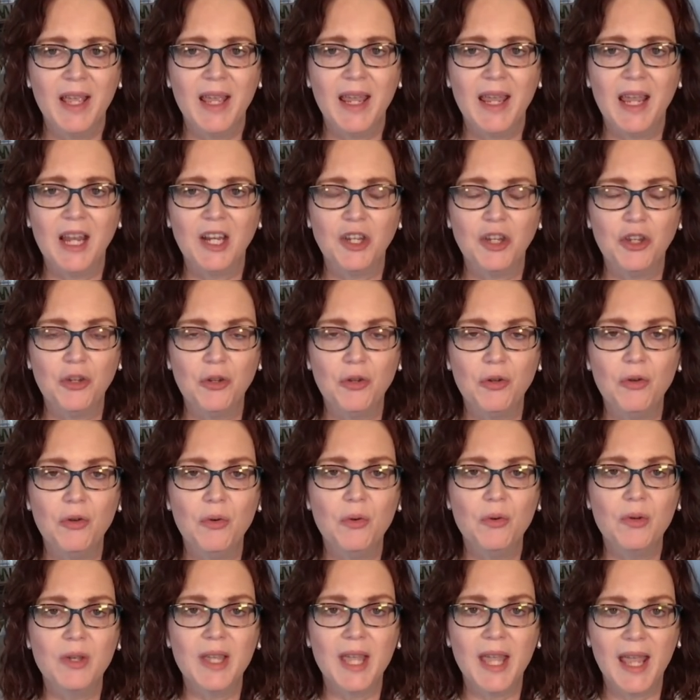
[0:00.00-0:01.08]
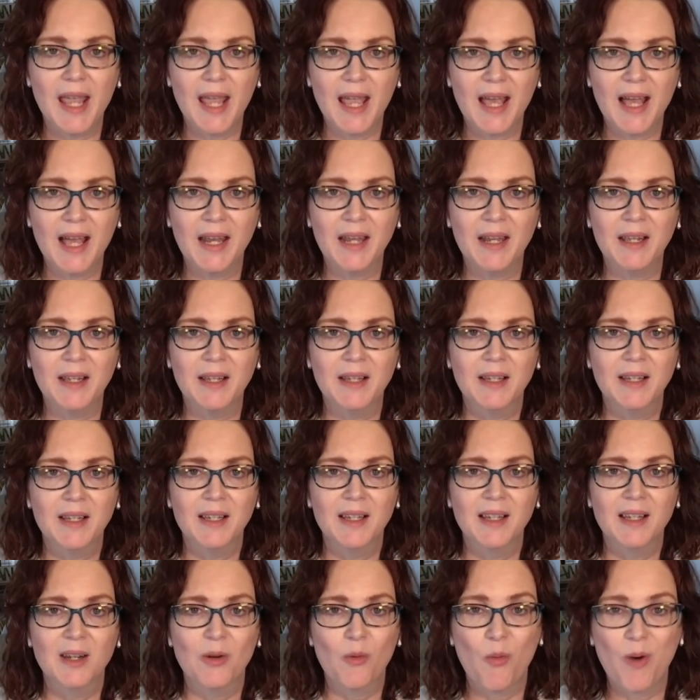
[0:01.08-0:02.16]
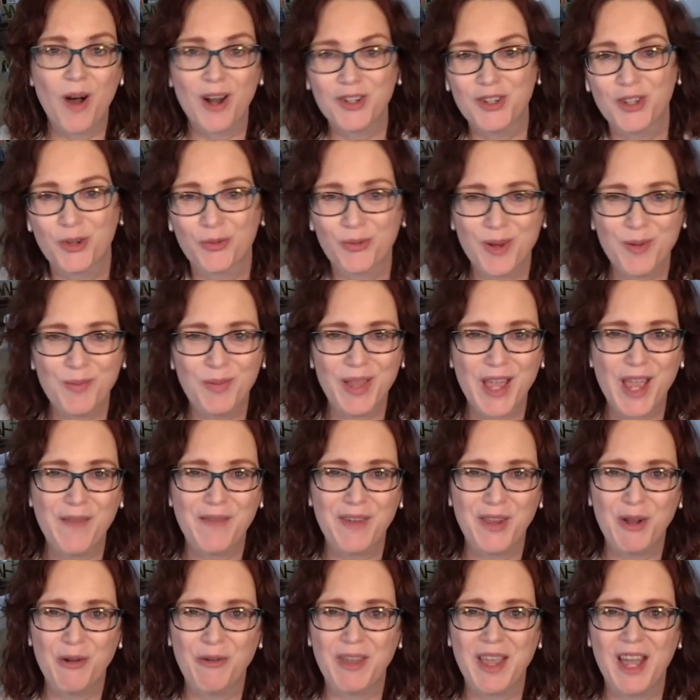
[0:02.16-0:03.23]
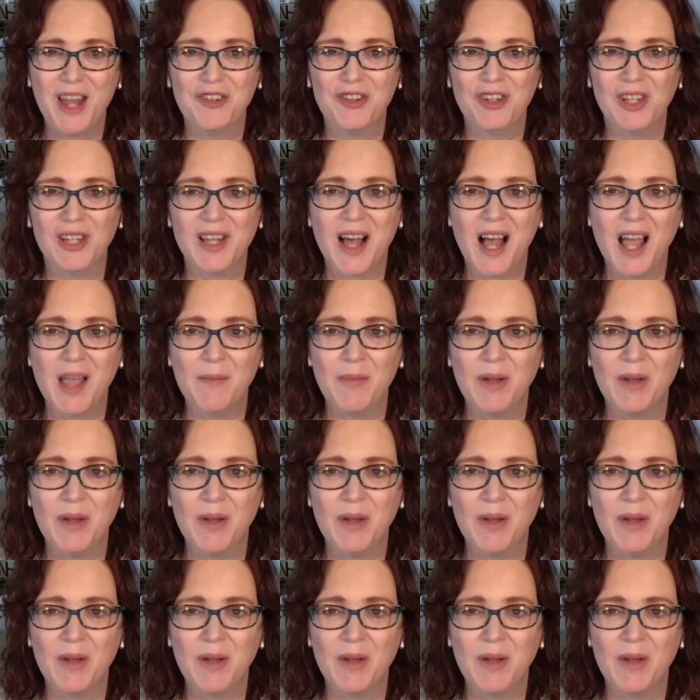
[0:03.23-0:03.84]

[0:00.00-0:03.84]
And you can watch the replay if you don't catch it live.